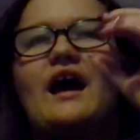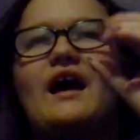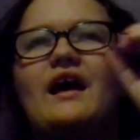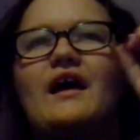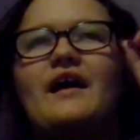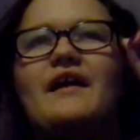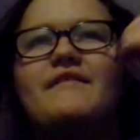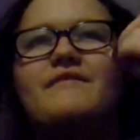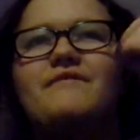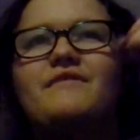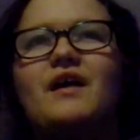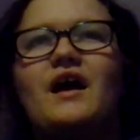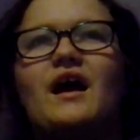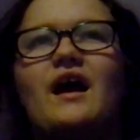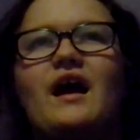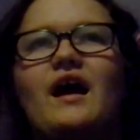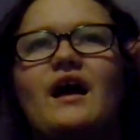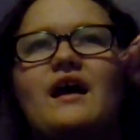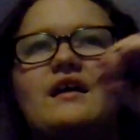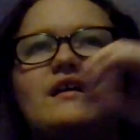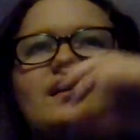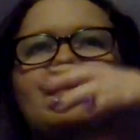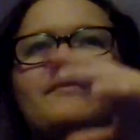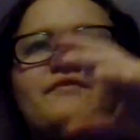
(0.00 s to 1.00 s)
if
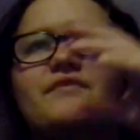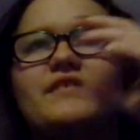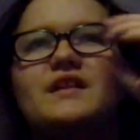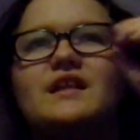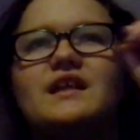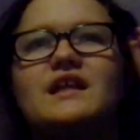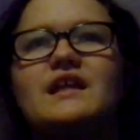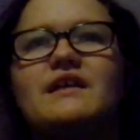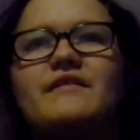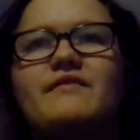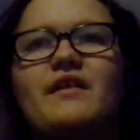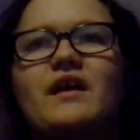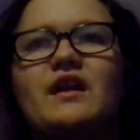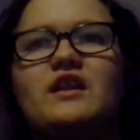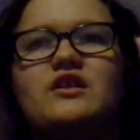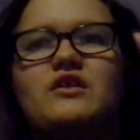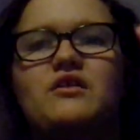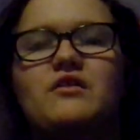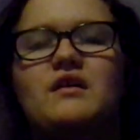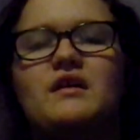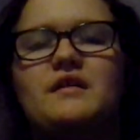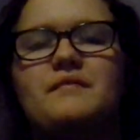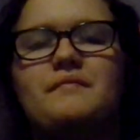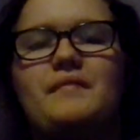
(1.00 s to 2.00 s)
I feel like if I
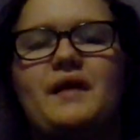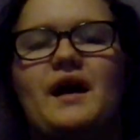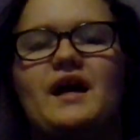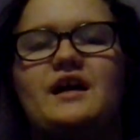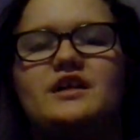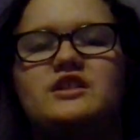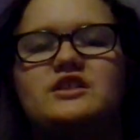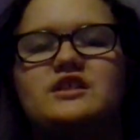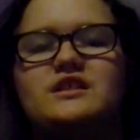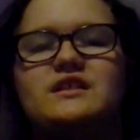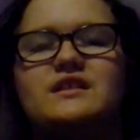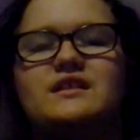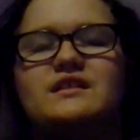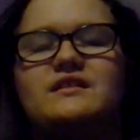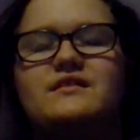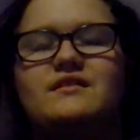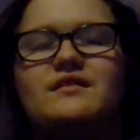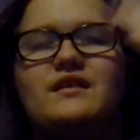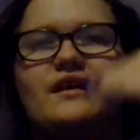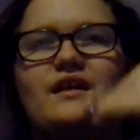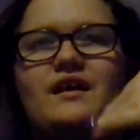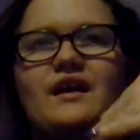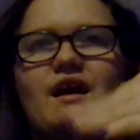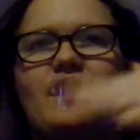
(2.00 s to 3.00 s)
don't imagine it,
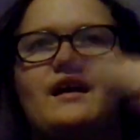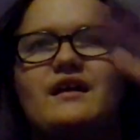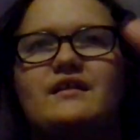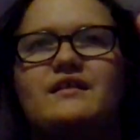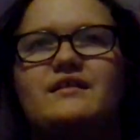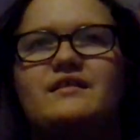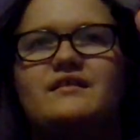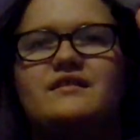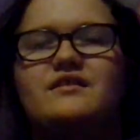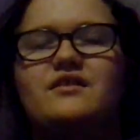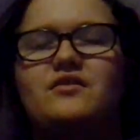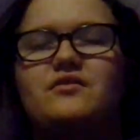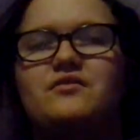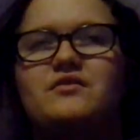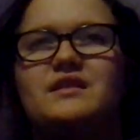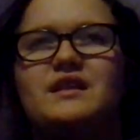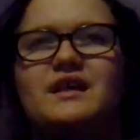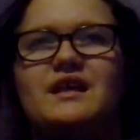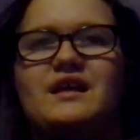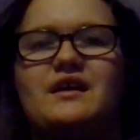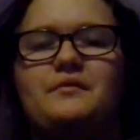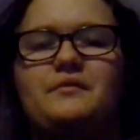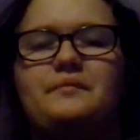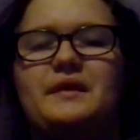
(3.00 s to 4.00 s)
like, I don't
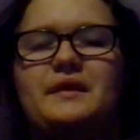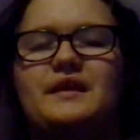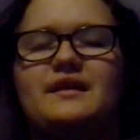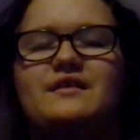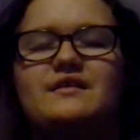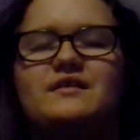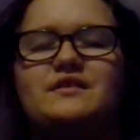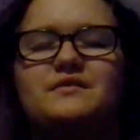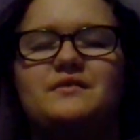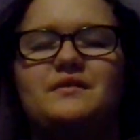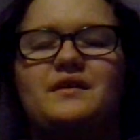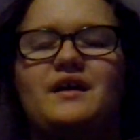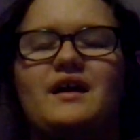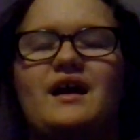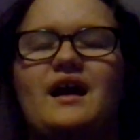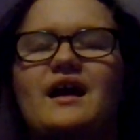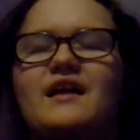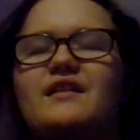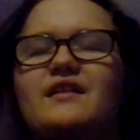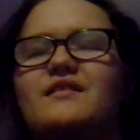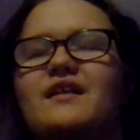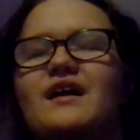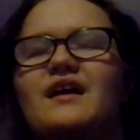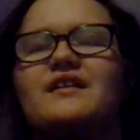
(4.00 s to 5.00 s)
think I'll be into it.
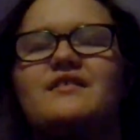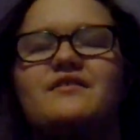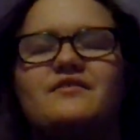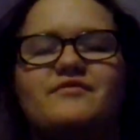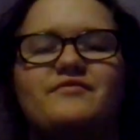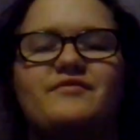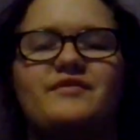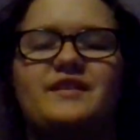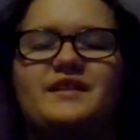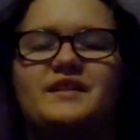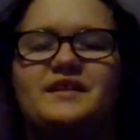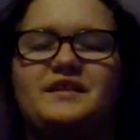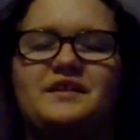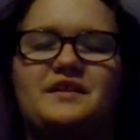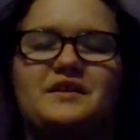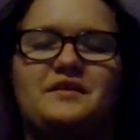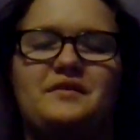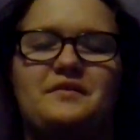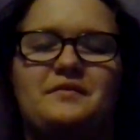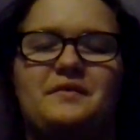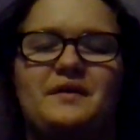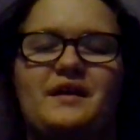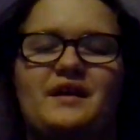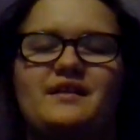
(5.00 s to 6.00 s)
I don't really
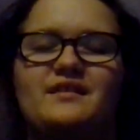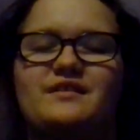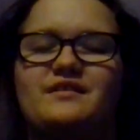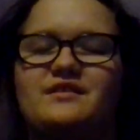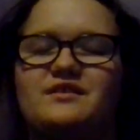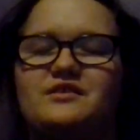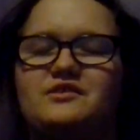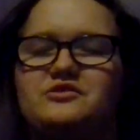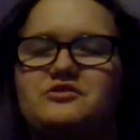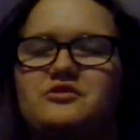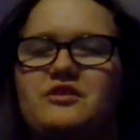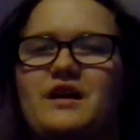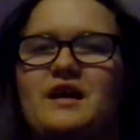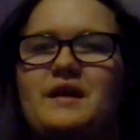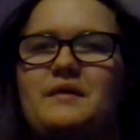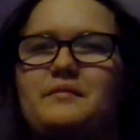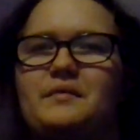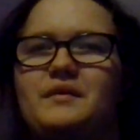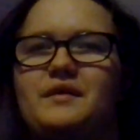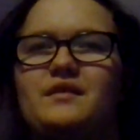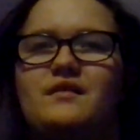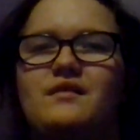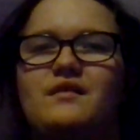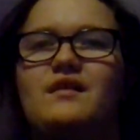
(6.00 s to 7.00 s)
know how to describe
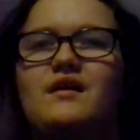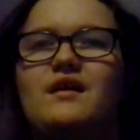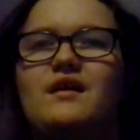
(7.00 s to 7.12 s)
it.